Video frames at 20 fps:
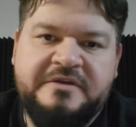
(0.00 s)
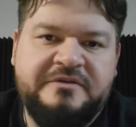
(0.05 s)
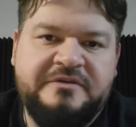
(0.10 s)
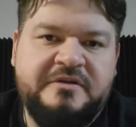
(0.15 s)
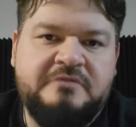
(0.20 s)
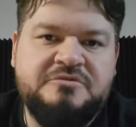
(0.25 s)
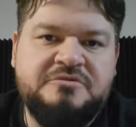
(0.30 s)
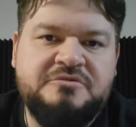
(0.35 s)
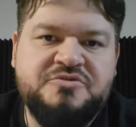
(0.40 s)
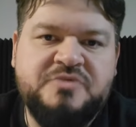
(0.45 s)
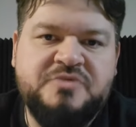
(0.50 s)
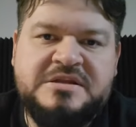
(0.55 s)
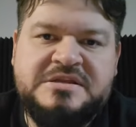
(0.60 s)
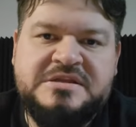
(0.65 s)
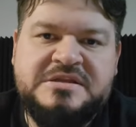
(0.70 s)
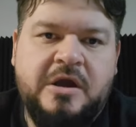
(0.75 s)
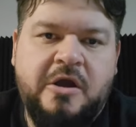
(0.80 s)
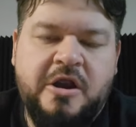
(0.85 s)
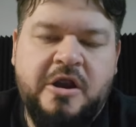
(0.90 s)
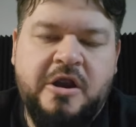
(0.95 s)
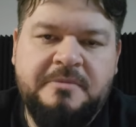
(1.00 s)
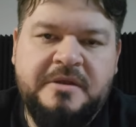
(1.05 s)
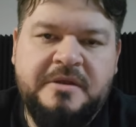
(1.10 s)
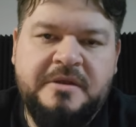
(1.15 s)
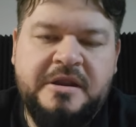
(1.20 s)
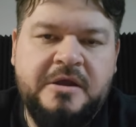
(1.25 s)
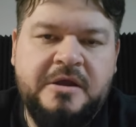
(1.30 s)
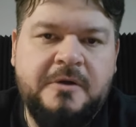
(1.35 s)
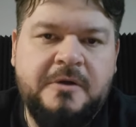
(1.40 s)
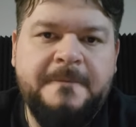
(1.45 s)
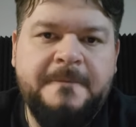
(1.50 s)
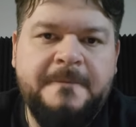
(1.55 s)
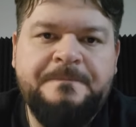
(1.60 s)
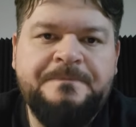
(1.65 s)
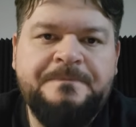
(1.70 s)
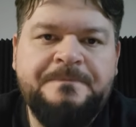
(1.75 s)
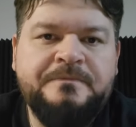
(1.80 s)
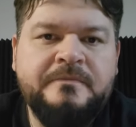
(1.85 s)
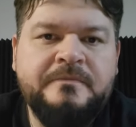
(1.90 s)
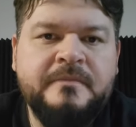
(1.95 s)
He said it was really dark, but
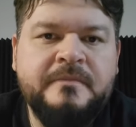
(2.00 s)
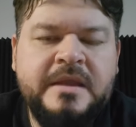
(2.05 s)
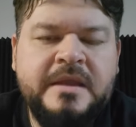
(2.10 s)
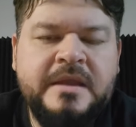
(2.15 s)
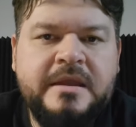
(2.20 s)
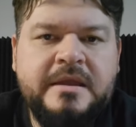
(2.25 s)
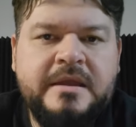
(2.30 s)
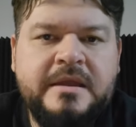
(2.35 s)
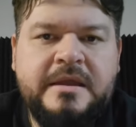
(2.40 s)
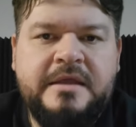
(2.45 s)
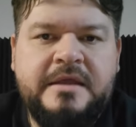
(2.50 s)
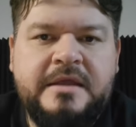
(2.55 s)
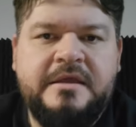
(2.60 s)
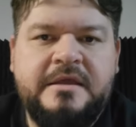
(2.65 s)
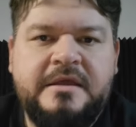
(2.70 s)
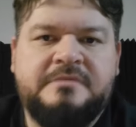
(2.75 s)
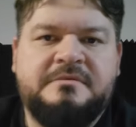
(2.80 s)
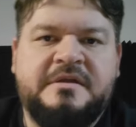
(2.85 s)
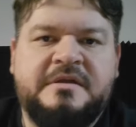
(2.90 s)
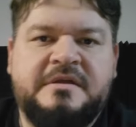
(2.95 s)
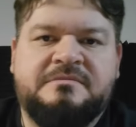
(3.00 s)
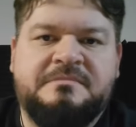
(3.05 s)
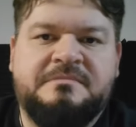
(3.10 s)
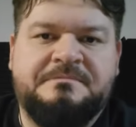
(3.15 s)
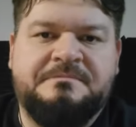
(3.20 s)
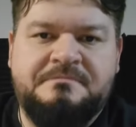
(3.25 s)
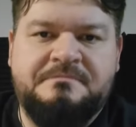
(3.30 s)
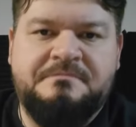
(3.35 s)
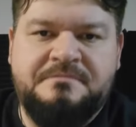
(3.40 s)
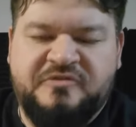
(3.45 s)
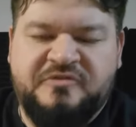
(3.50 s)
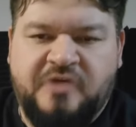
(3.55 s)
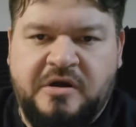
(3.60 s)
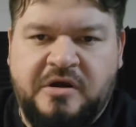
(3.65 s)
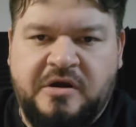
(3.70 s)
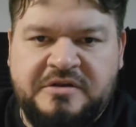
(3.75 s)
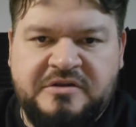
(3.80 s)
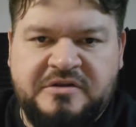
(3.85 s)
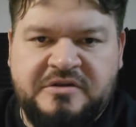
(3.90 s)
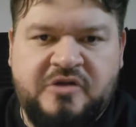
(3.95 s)
it
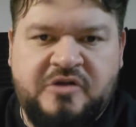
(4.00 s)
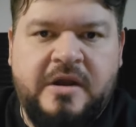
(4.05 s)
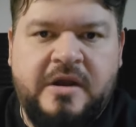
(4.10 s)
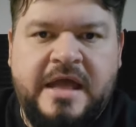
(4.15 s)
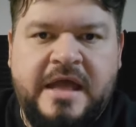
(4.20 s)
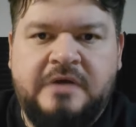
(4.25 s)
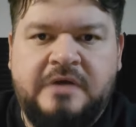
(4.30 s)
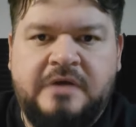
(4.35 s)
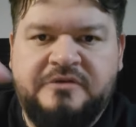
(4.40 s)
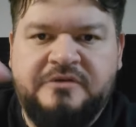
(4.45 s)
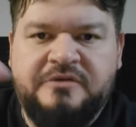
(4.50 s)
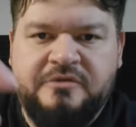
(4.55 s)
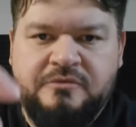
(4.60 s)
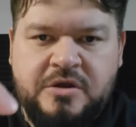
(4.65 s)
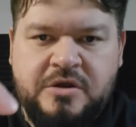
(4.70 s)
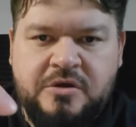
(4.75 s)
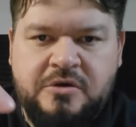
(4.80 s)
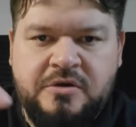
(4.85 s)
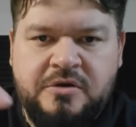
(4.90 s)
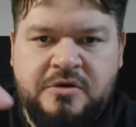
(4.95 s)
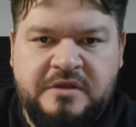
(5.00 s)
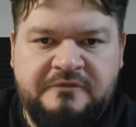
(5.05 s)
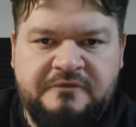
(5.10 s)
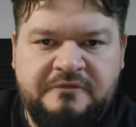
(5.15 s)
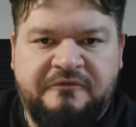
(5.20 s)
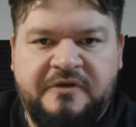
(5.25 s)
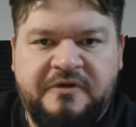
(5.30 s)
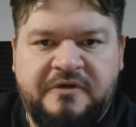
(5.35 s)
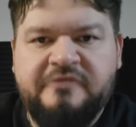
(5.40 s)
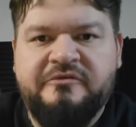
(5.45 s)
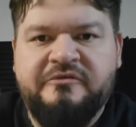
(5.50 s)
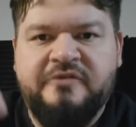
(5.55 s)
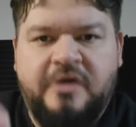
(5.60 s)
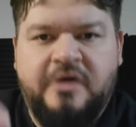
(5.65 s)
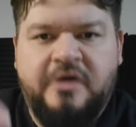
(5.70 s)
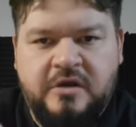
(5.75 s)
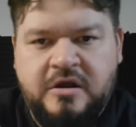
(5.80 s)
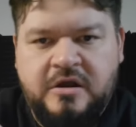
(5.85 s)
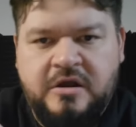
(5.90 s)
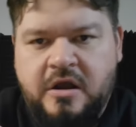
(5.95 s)
started to dart out into the road in front of
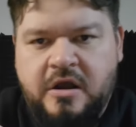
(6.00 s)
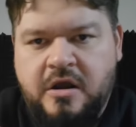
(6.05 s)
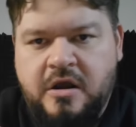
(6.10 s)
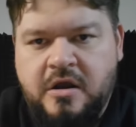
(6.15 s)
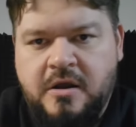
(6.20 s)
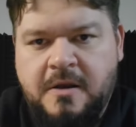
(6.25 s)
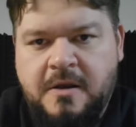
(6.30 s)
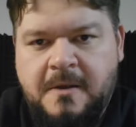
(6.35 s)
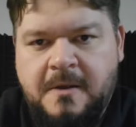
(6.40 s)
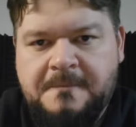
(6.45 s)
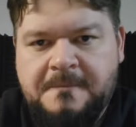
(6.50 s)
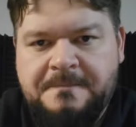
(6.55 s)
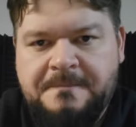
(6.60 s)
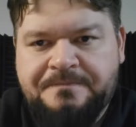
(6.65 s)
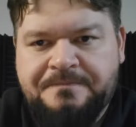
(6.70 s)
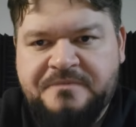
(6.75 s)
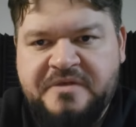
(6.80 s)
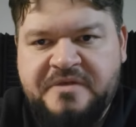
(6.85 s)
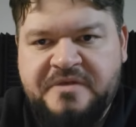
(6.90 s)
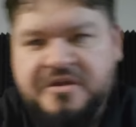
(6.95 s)
our car, and